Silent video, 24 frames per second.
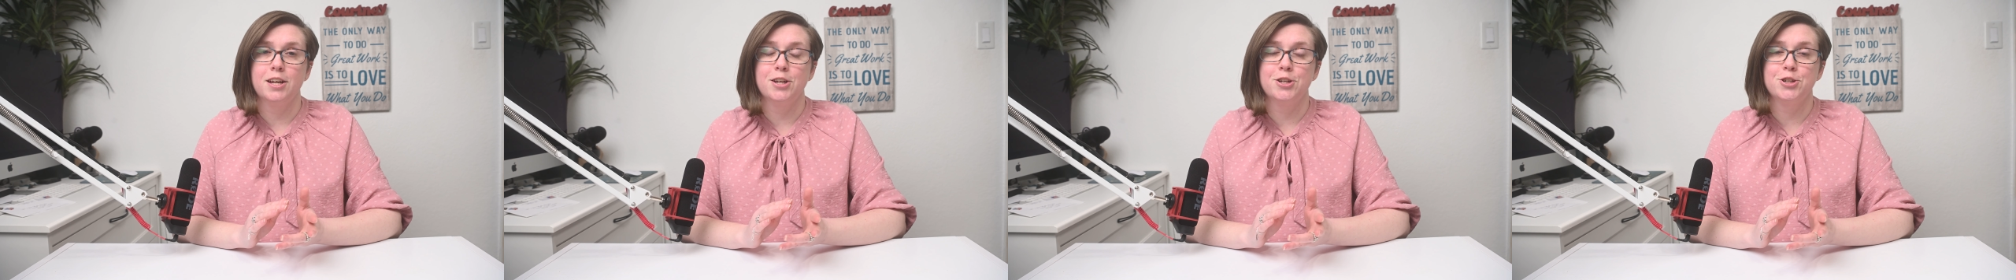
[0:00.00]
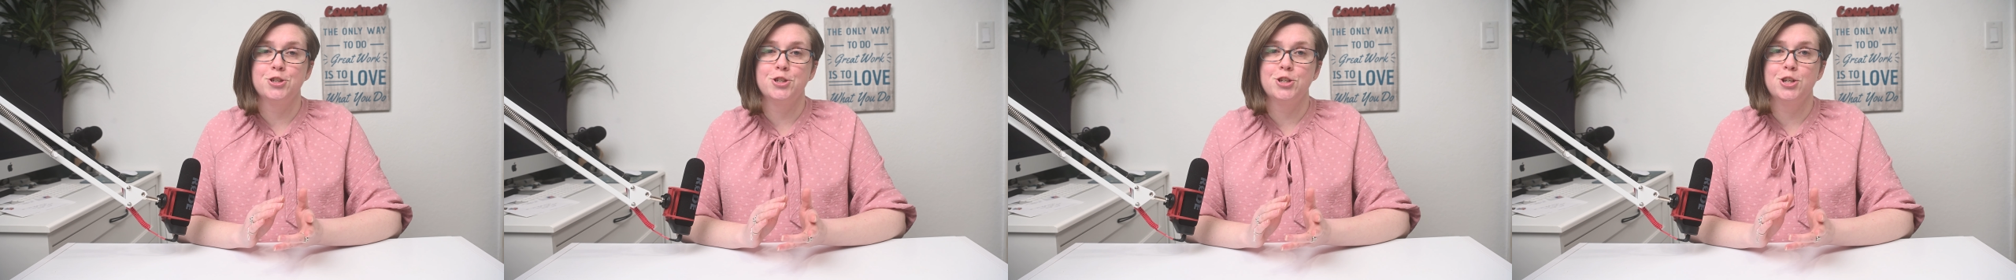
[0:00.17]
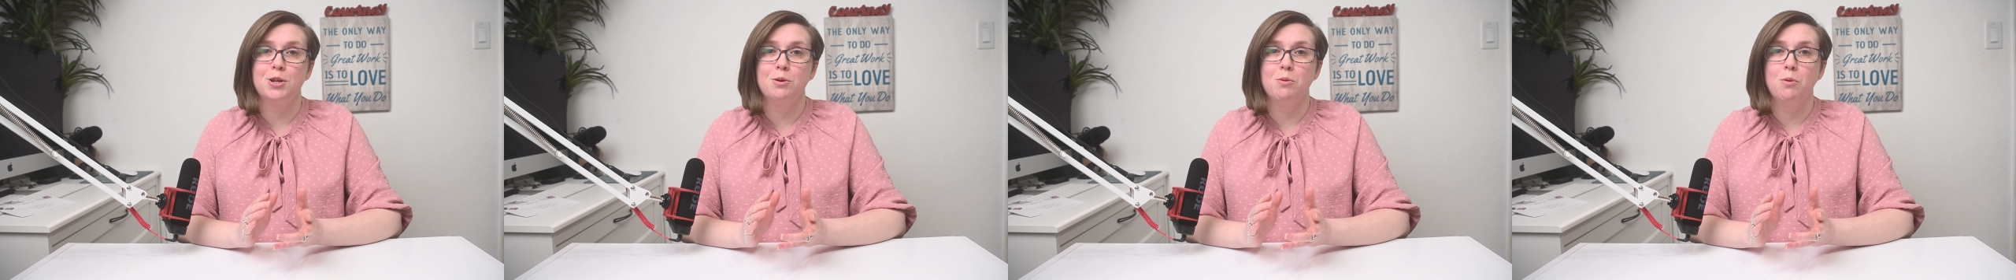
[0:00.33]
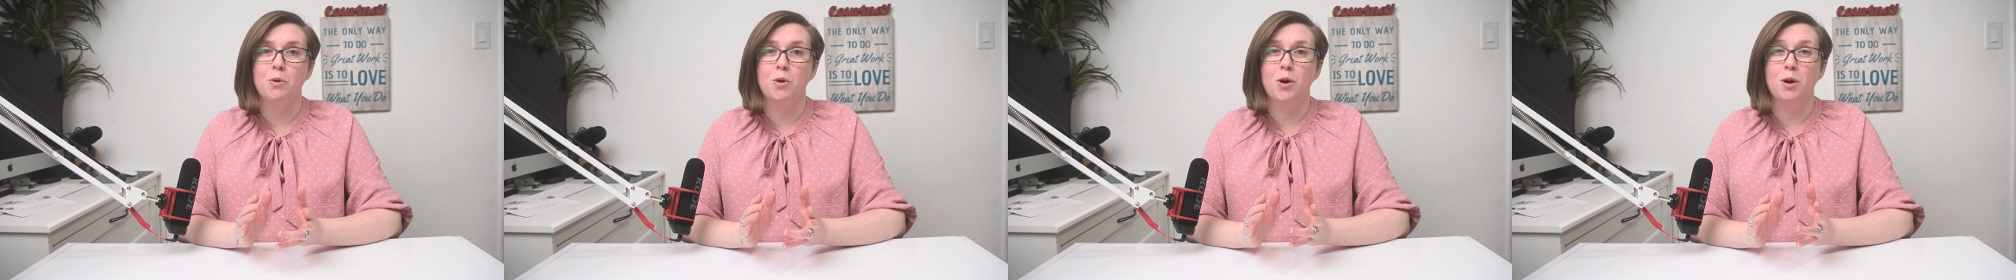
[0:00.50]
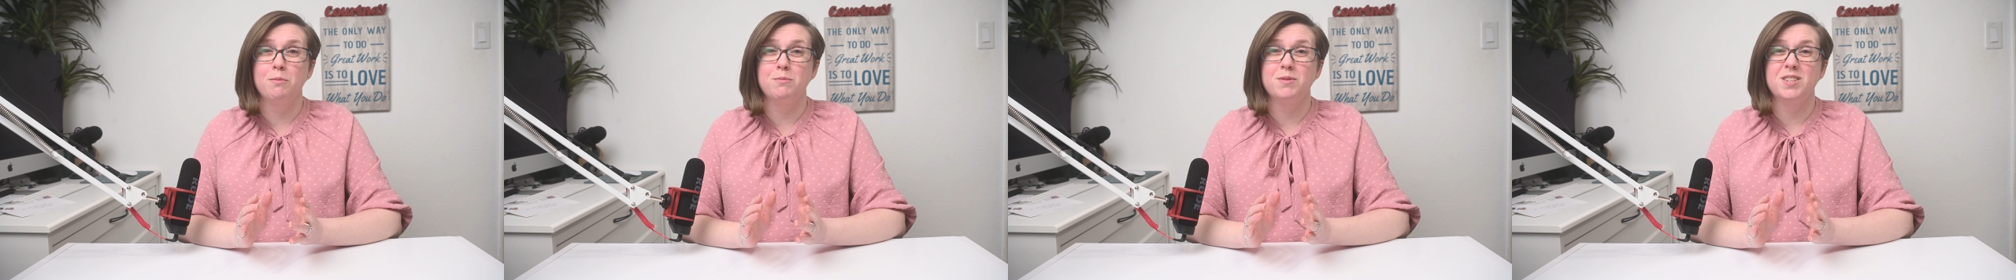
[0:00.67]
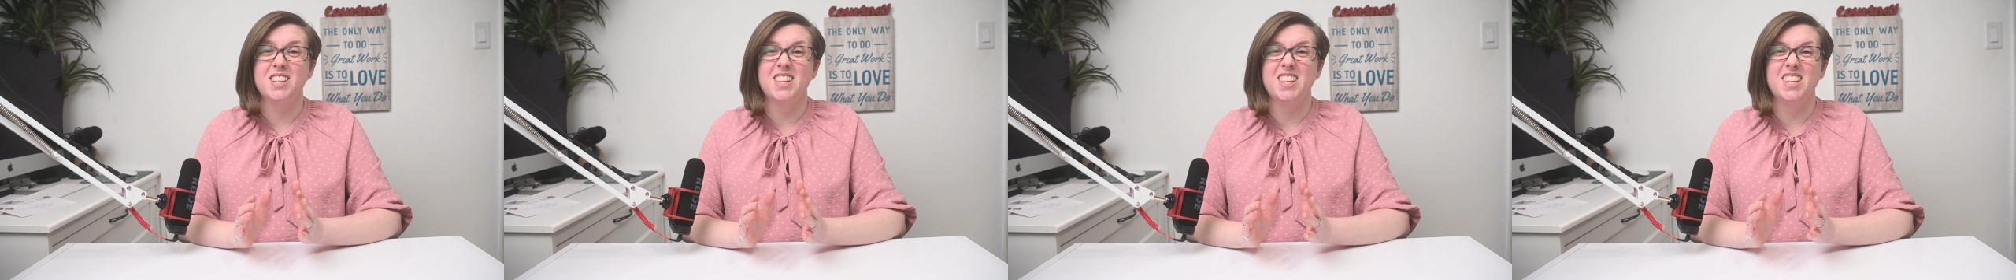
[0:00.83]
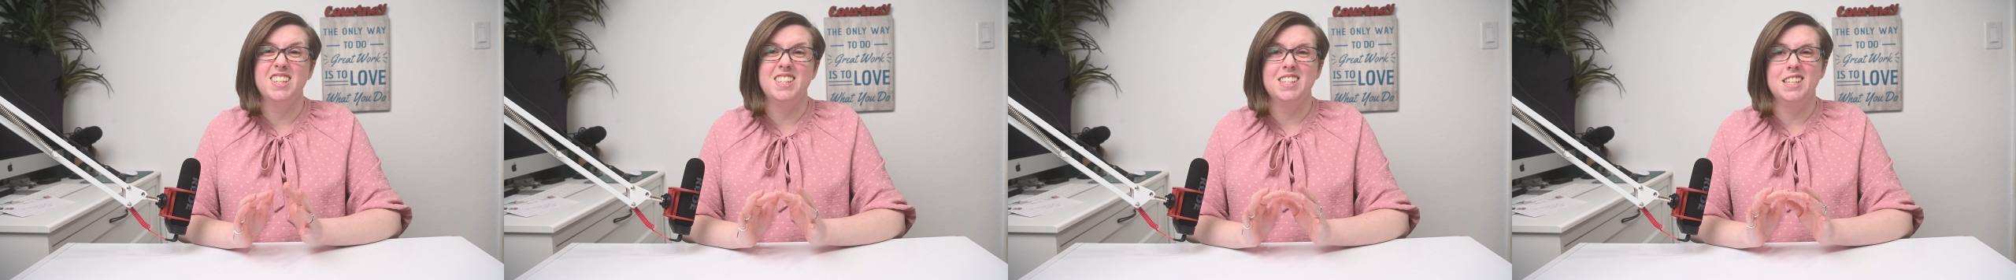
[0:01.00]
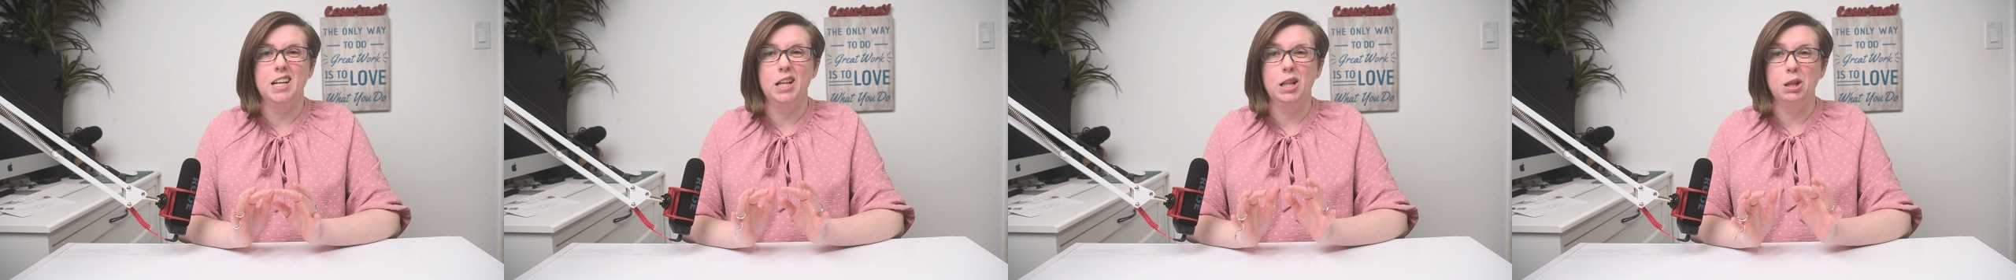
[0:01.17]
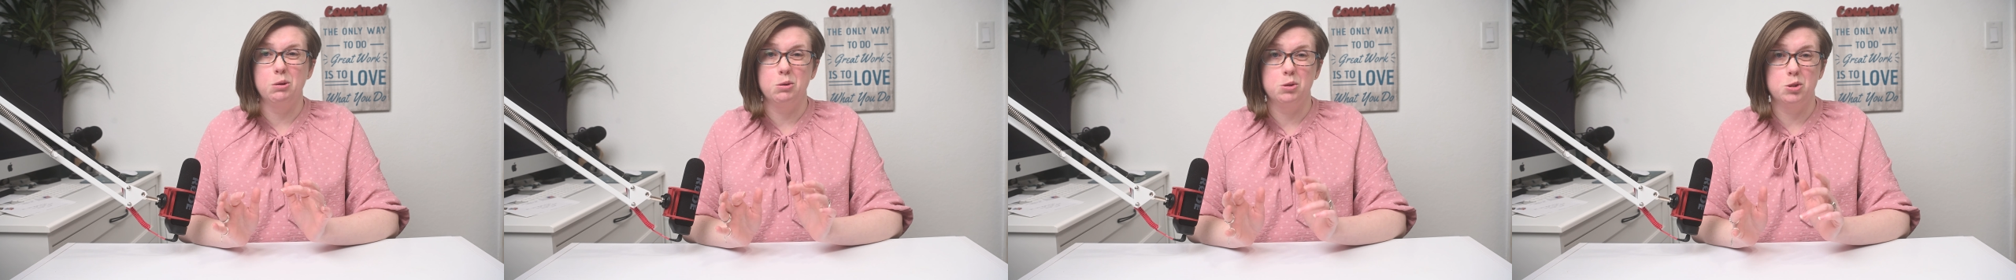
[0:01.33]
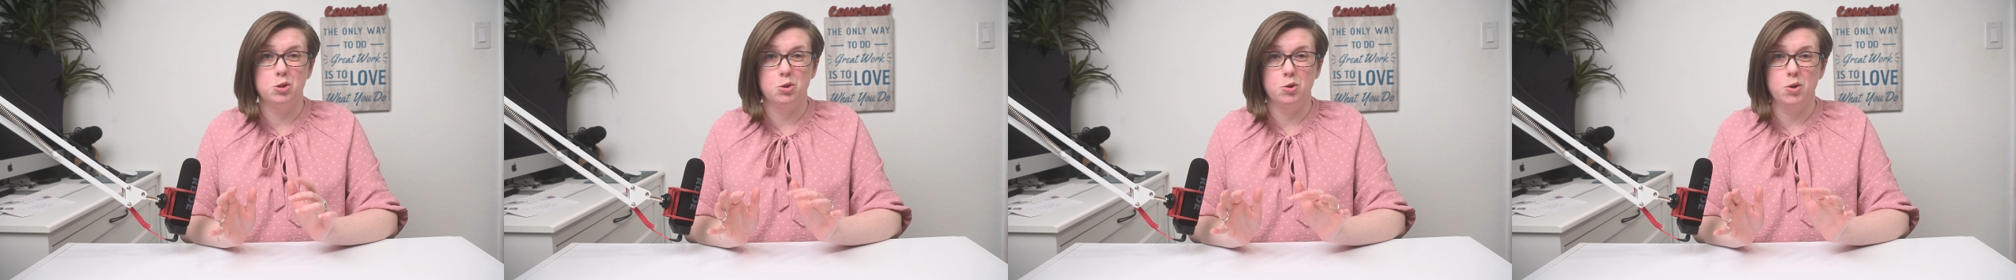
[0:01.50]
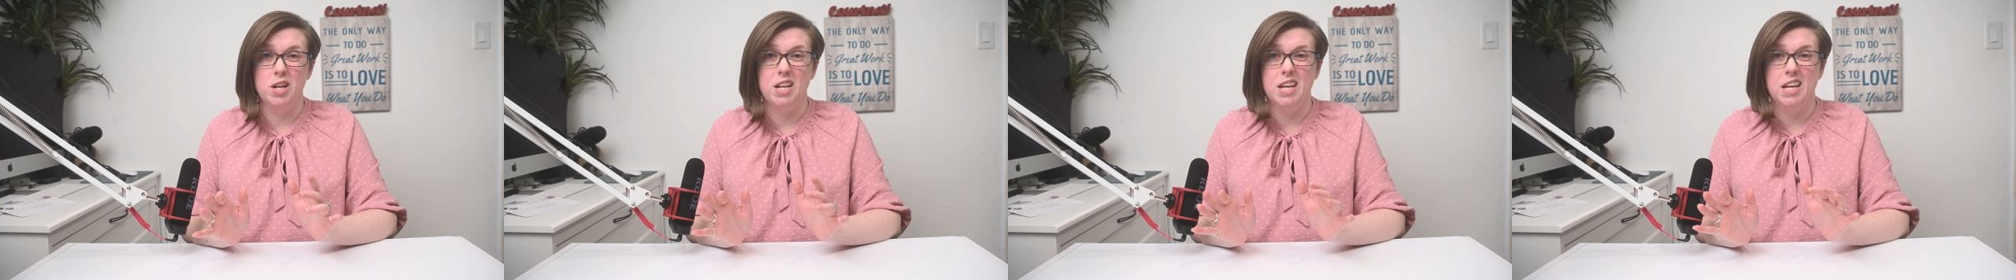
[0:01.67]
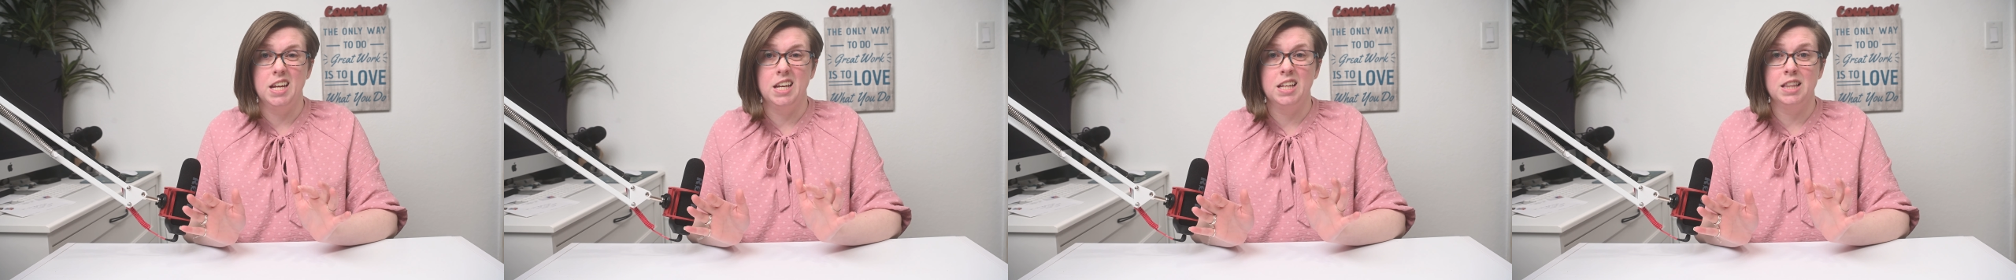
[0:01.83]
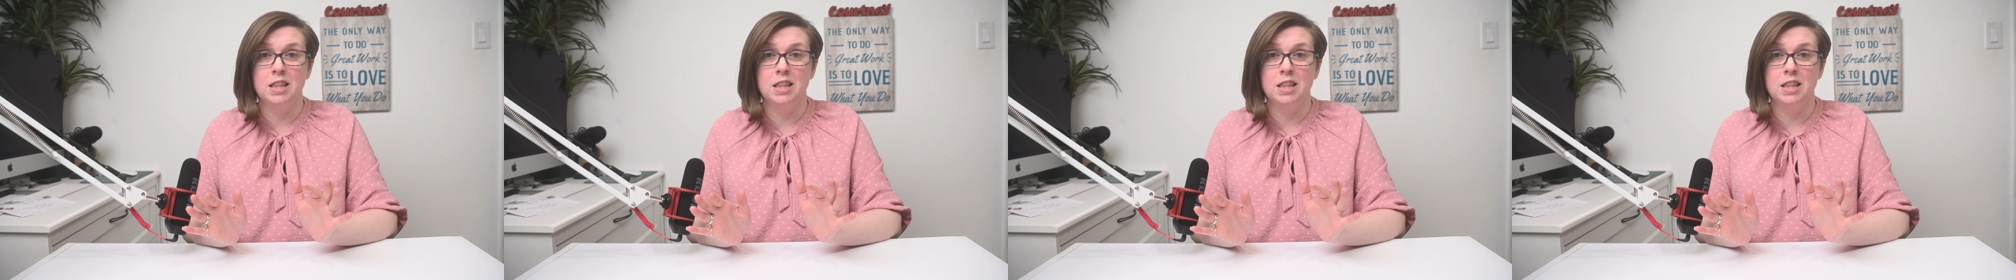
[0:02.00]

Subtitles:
and she woke up to this yellow streaking